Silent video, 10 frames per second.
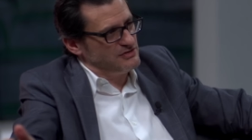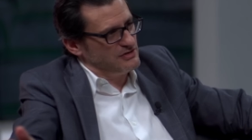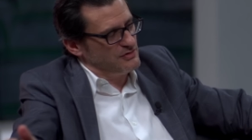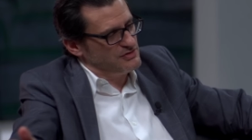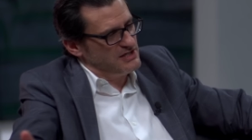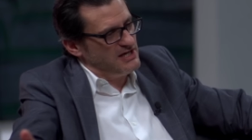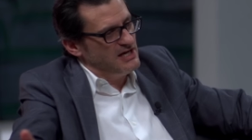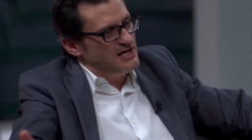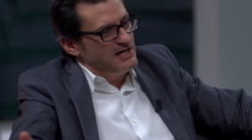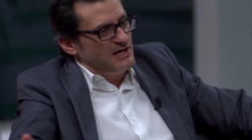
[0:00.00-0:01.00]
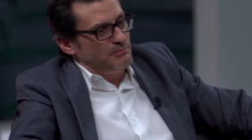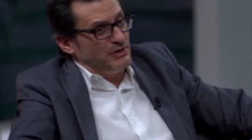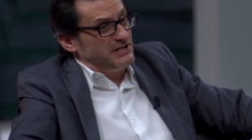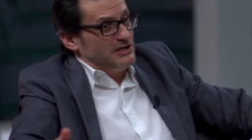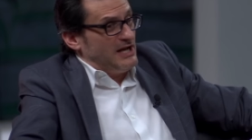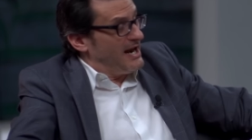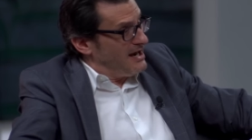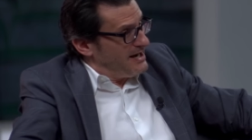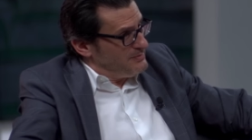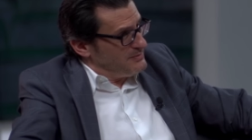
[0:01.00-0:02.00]
right. should go see, but that not a
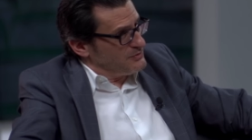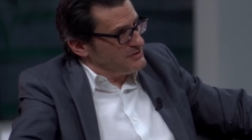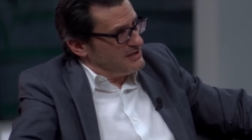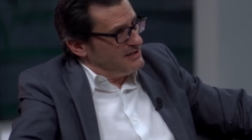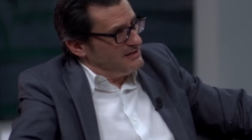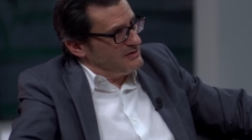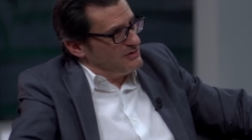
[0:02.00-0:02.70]
lot of people see.